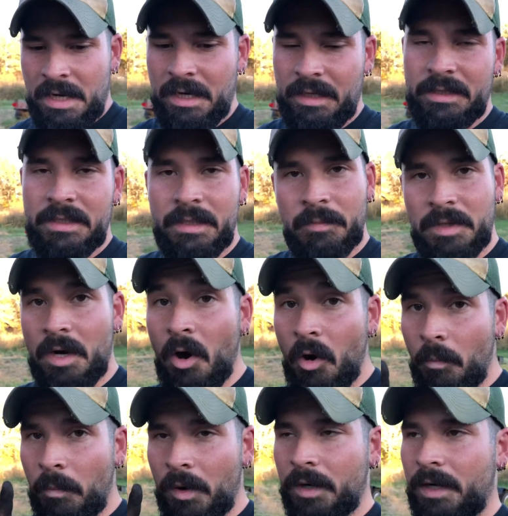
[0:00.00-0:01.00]
at least I'm gonna
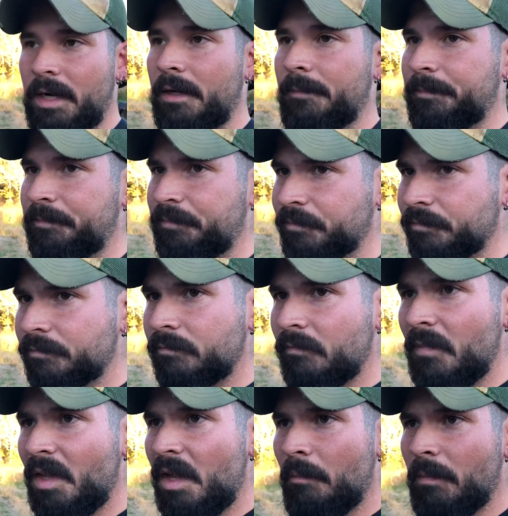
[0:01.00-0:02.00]
hope on that.
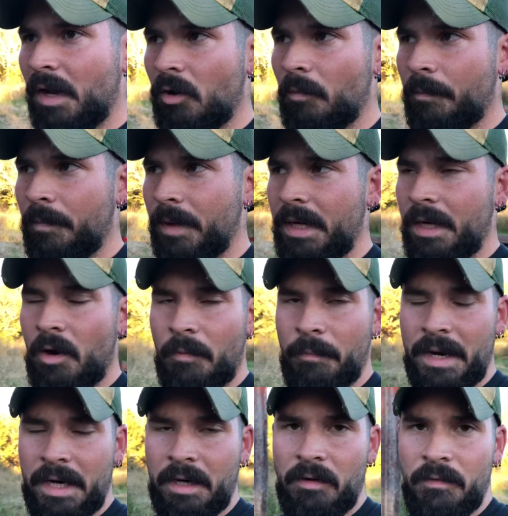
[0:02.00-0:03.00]
I'll be
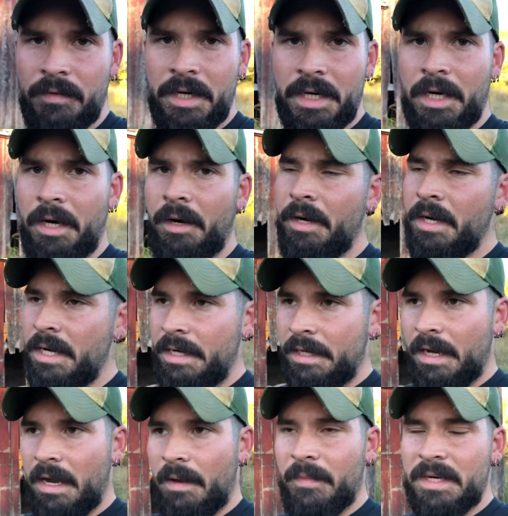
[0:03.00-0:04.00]
going back over there.
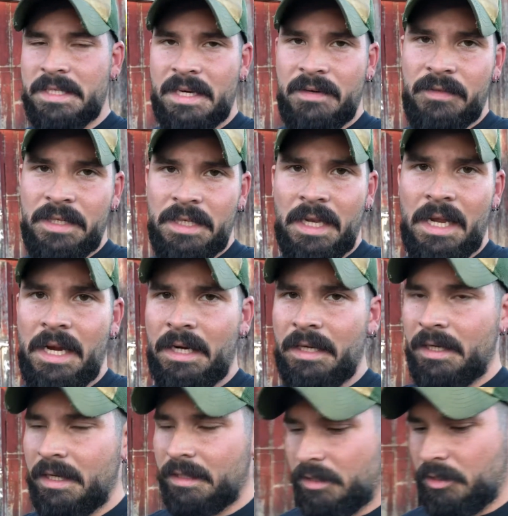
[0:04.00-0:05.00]
Got my safety
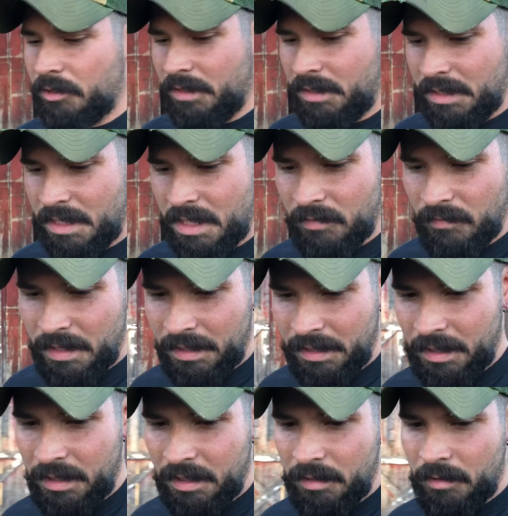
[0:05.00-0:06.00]
line, got the tree stand ready
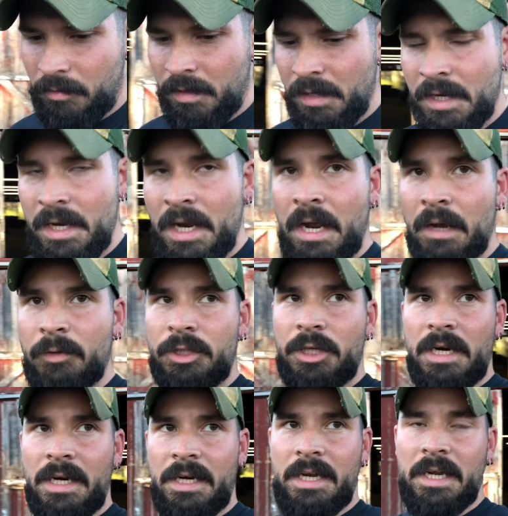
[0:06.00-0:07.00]
to go. I'm just
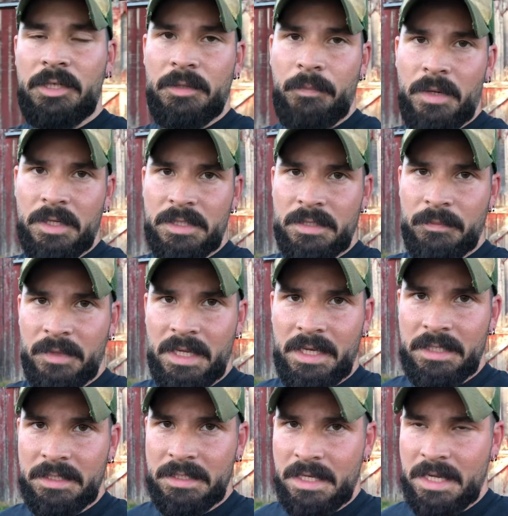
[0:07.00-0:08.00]
trying to catch up on some
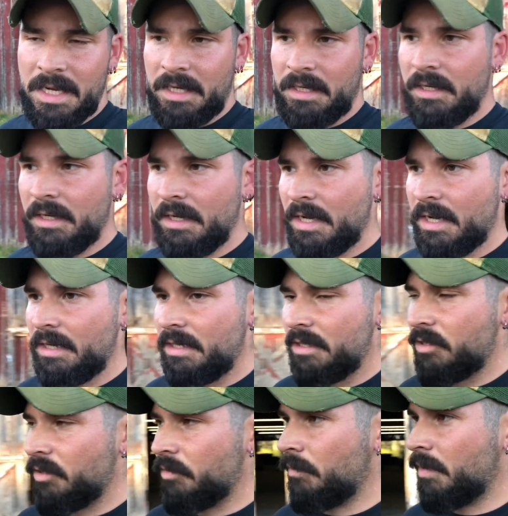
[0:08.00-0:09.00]
things that
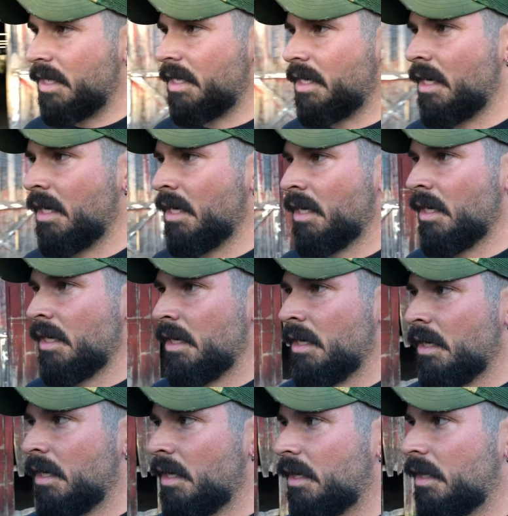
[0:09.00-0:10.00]
need to be
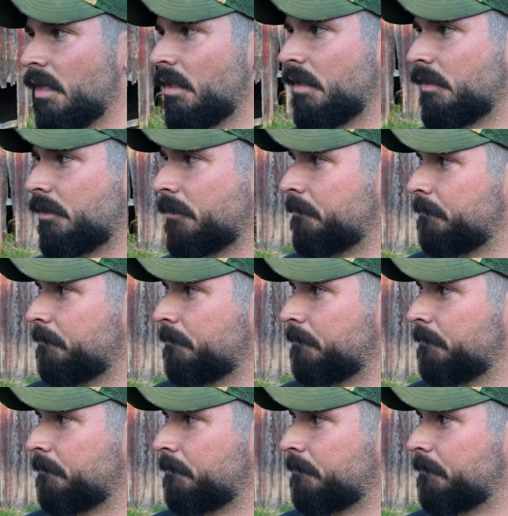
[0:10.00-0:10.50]
caught